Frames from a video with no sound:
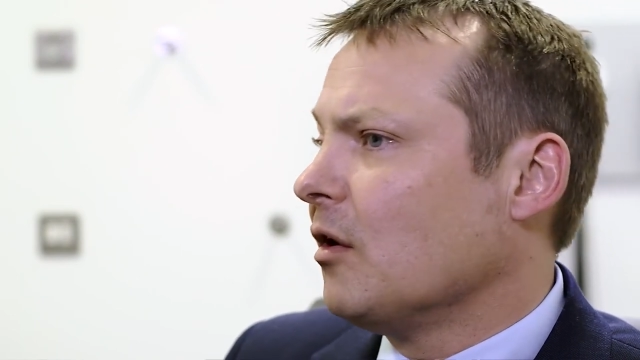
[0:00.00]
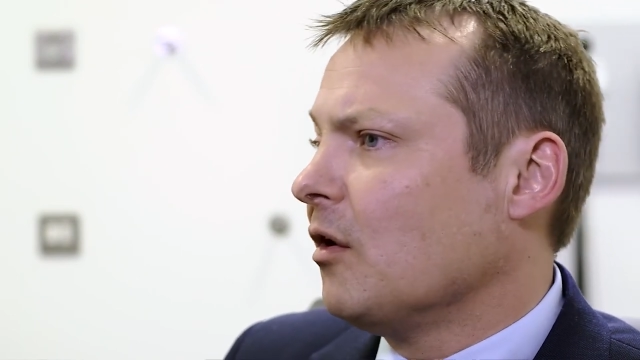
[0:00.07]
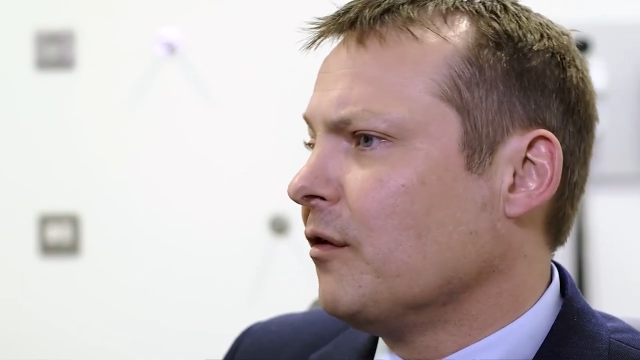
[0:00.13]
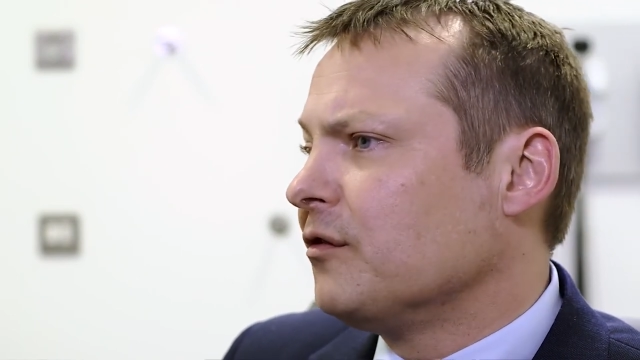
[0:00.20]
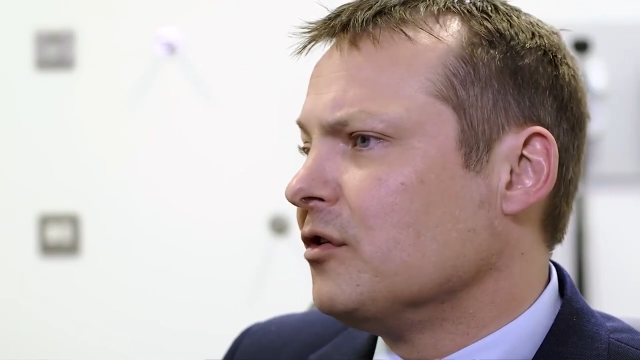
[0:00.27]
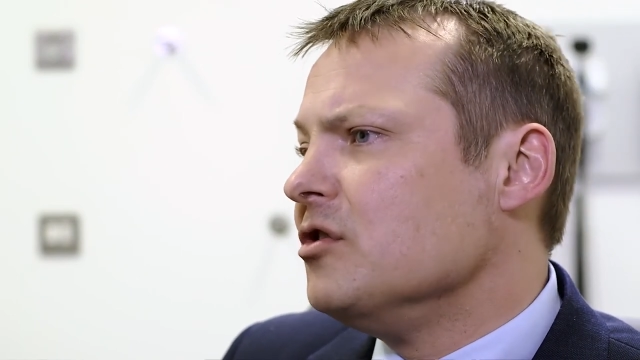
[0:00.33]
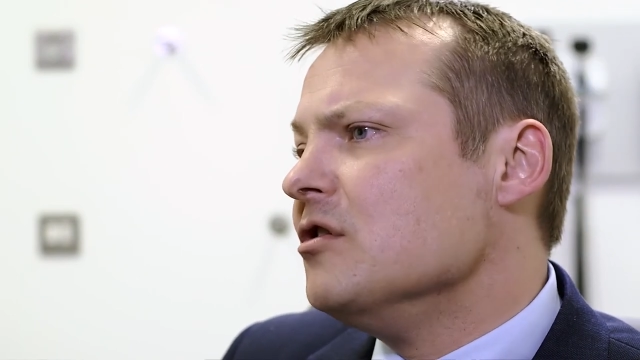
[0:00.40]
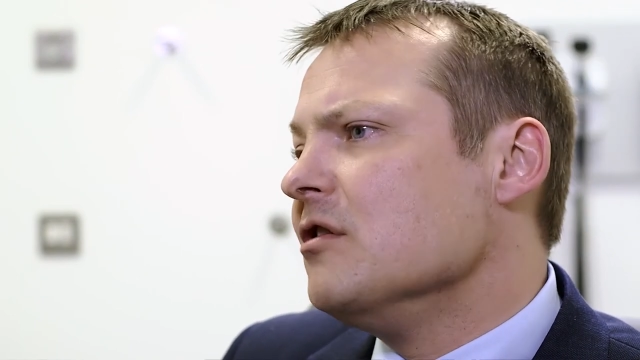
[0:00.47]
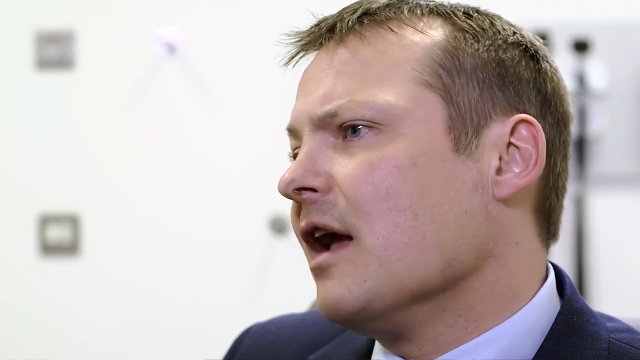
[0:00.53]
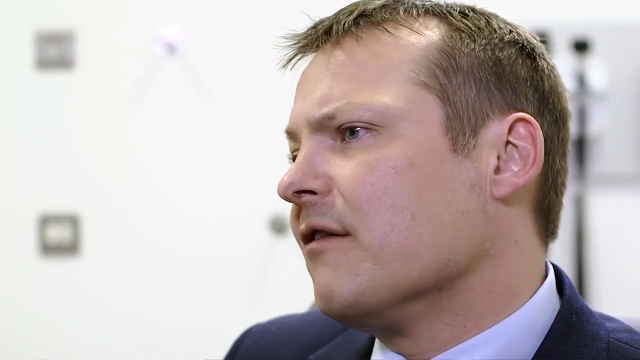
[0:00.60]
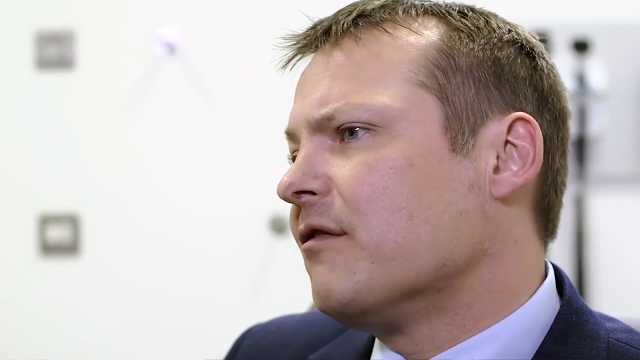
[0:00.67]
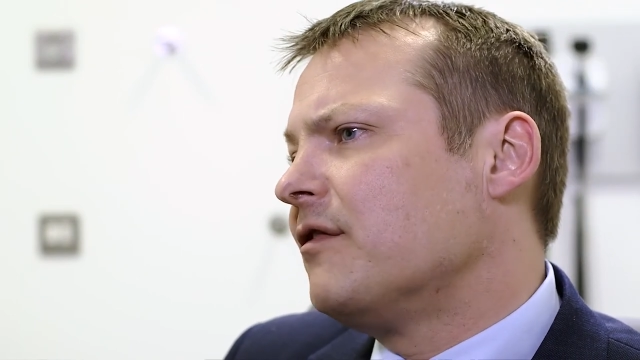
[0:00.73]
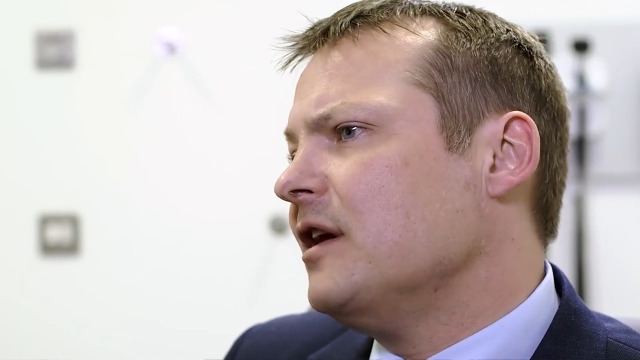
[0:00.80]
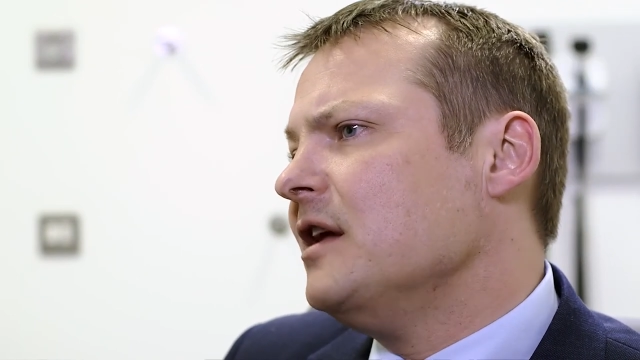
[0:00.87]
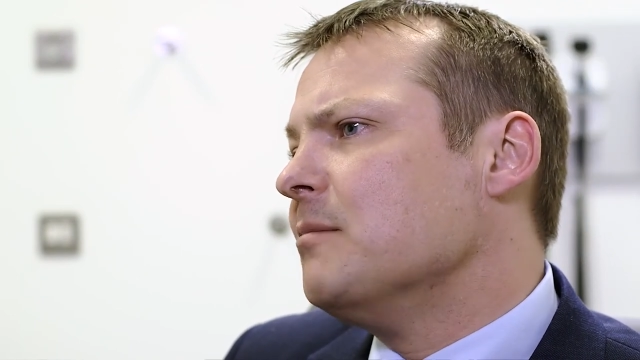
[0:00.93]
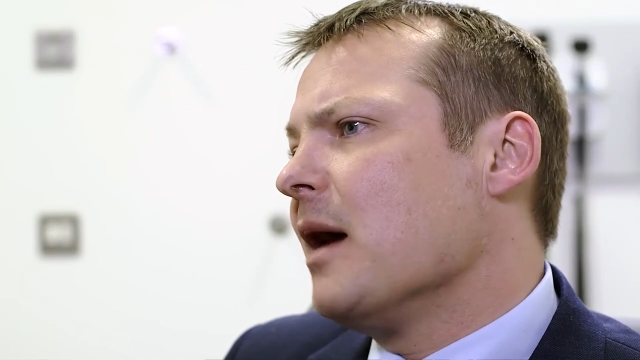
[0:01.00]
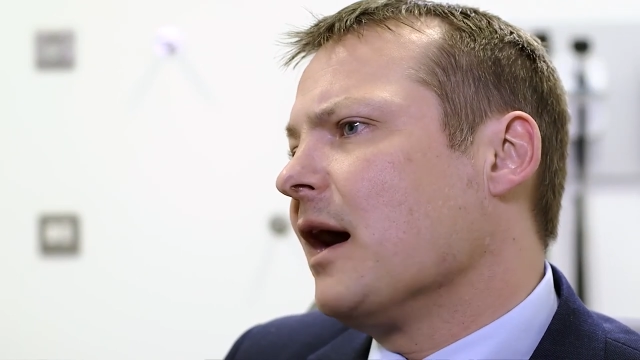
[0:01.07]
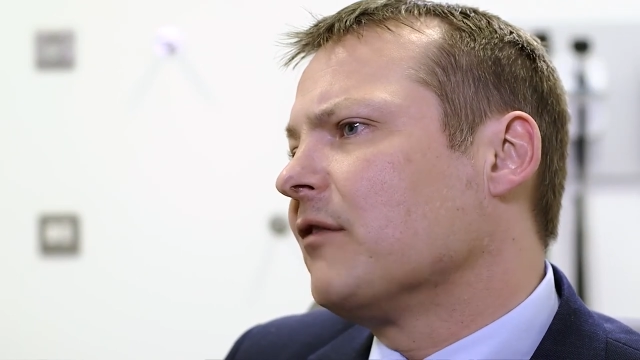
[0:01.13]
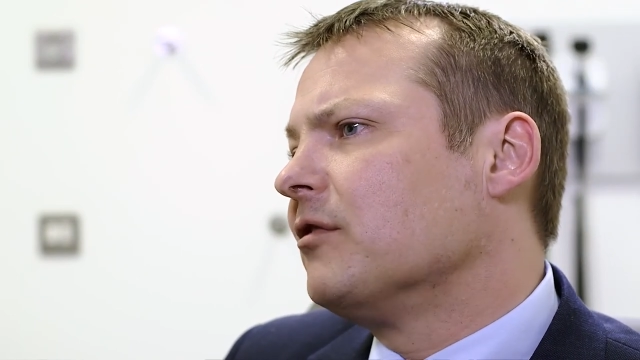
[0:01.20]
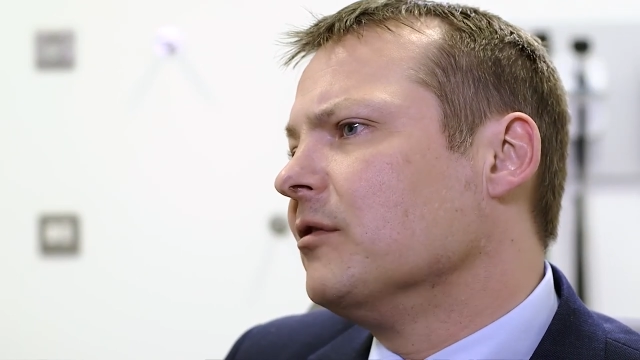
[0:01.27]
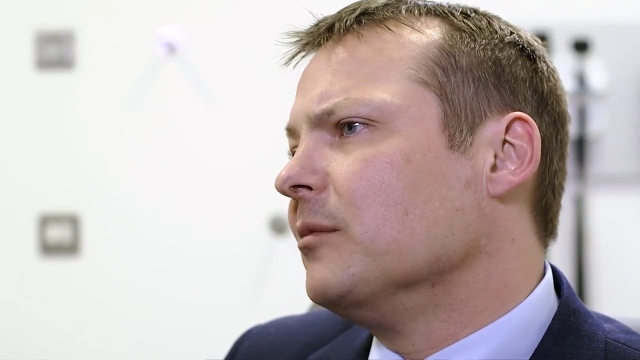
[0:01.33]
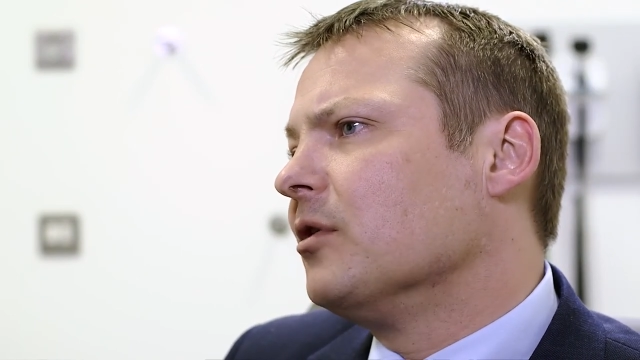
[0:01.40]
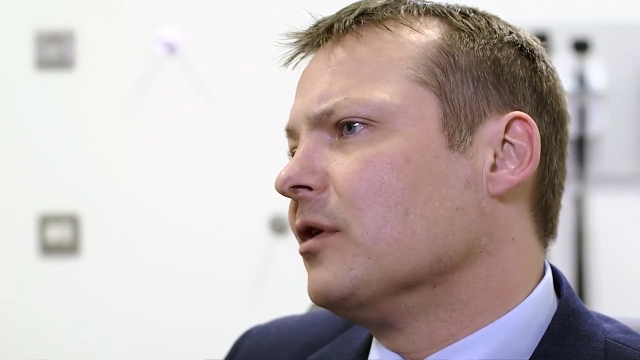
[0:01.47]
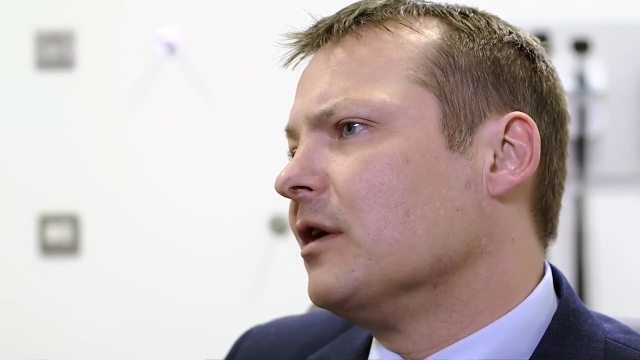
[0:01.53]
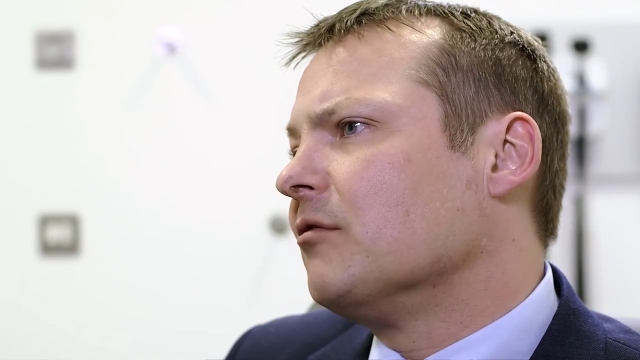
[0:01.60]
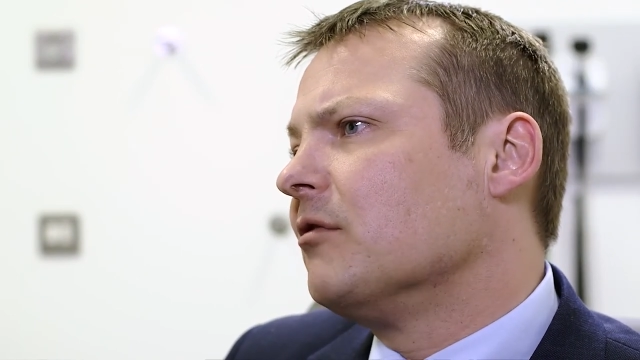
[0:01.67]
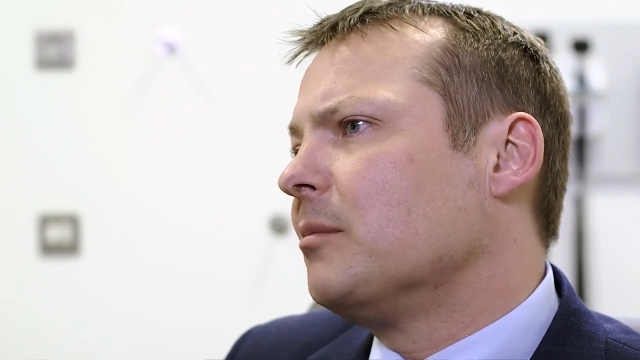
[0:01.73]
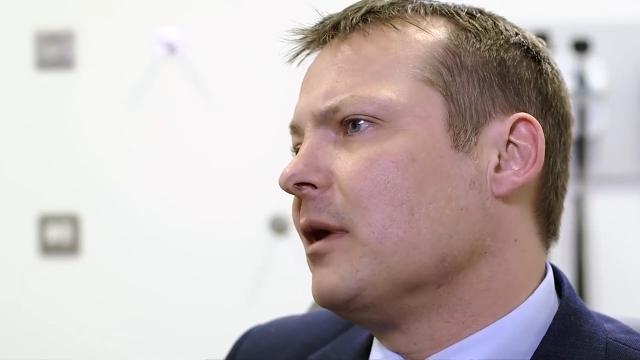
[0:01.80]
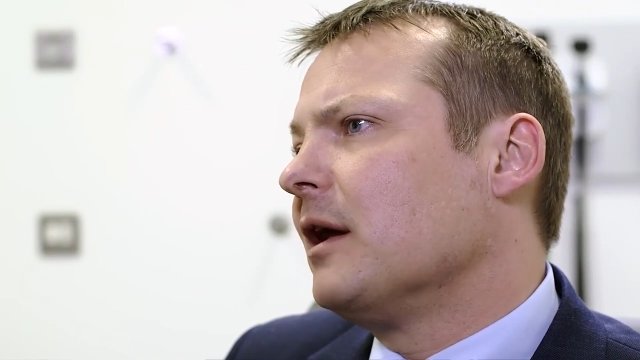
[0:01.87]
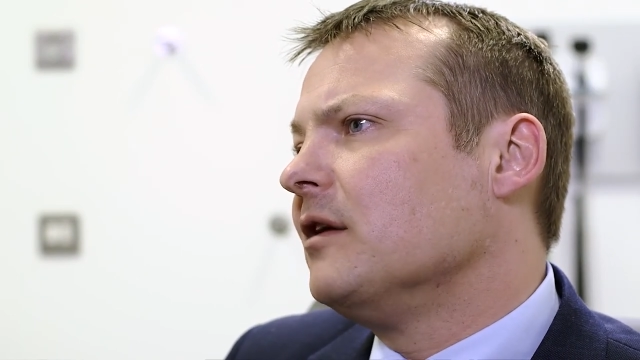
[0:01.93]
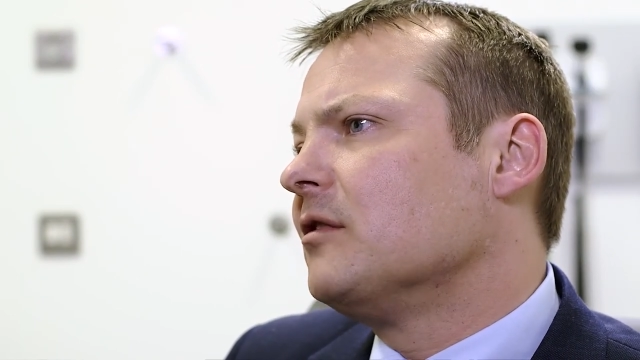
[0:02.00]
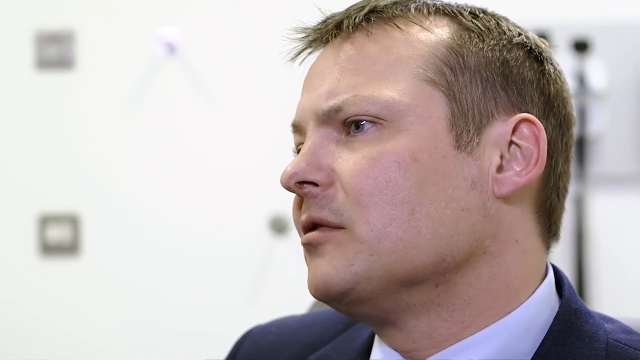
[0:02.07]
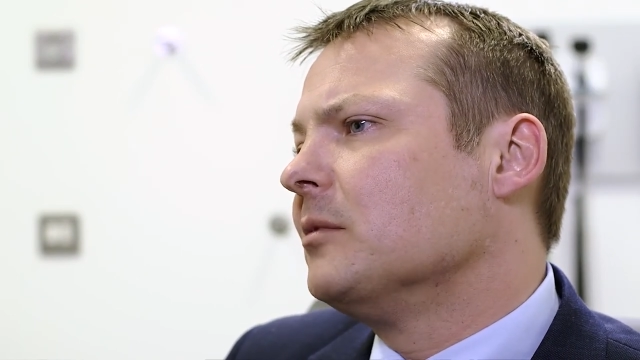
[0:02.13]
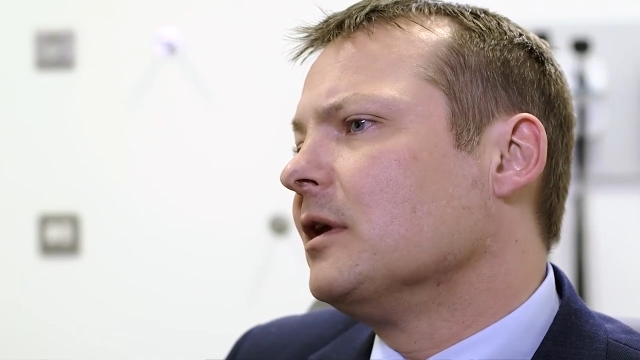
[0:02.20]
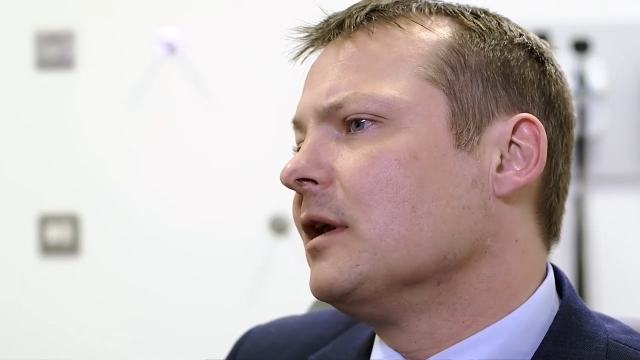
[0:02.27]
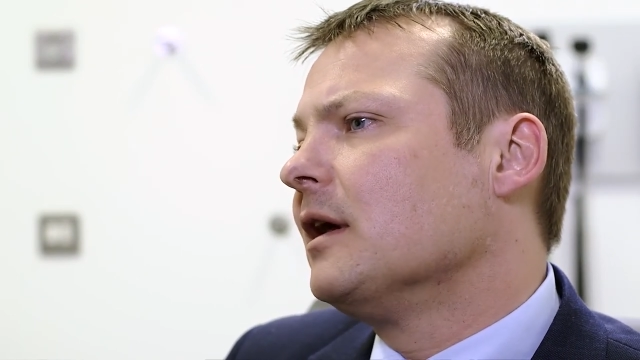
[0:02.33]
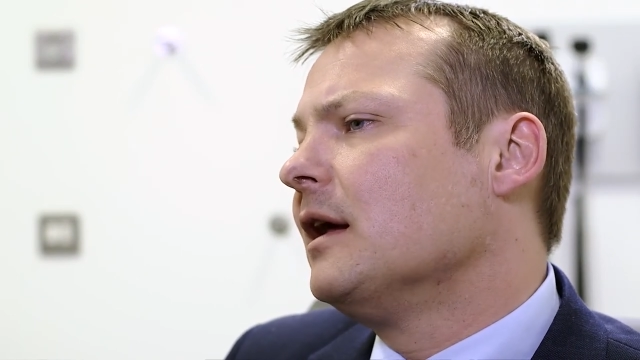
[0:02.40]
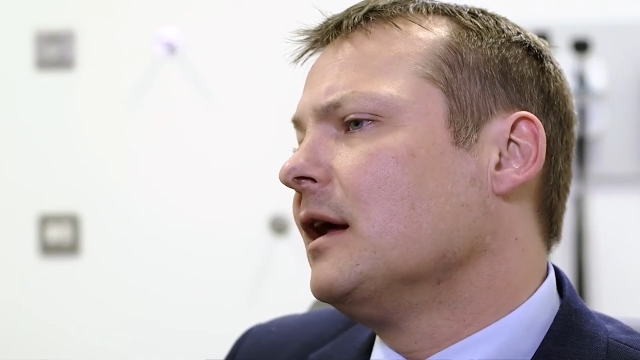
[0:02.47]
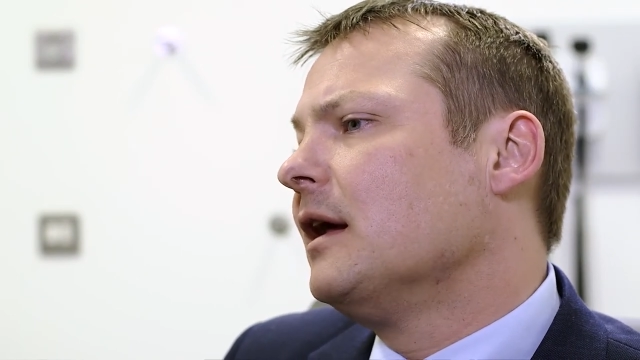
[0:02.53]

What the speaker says: often you get feedback from your hip replacement